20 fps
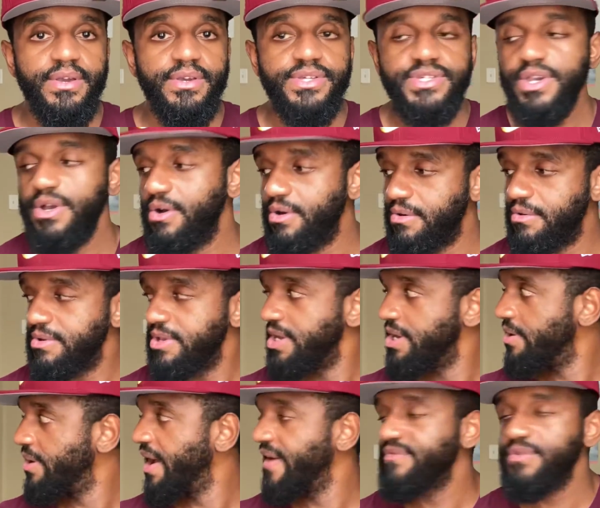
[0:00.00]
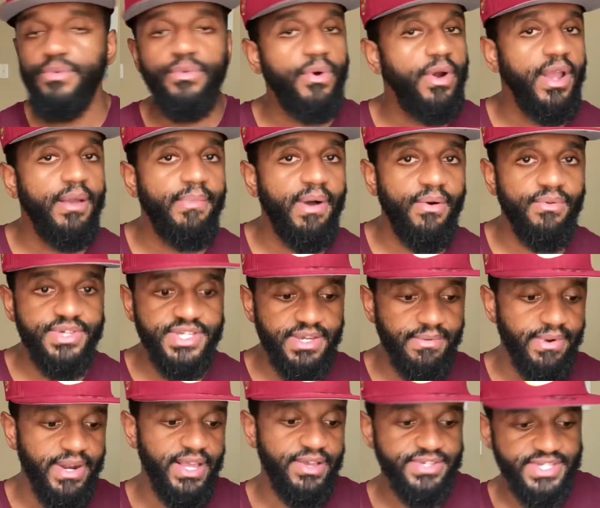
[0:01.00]
So you don't have to worry about what
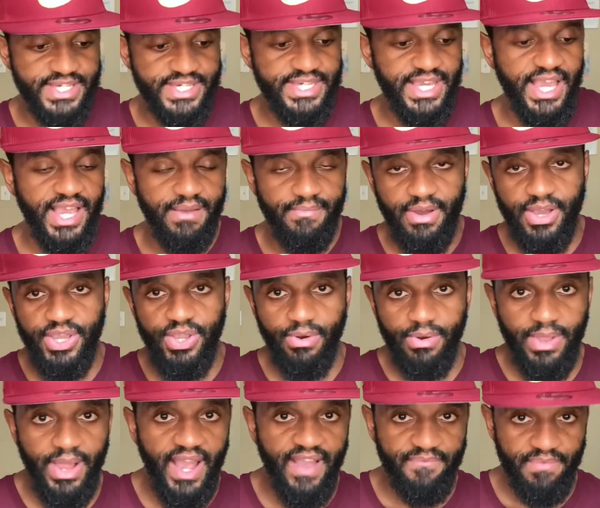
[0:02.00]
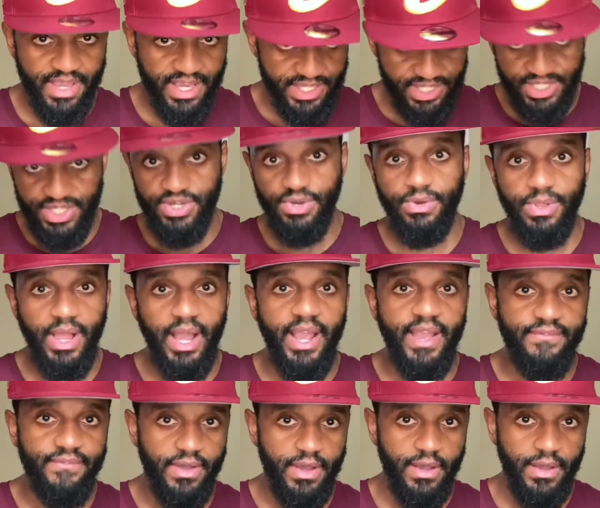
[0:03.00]
somebody else is saying about your life because it's your life.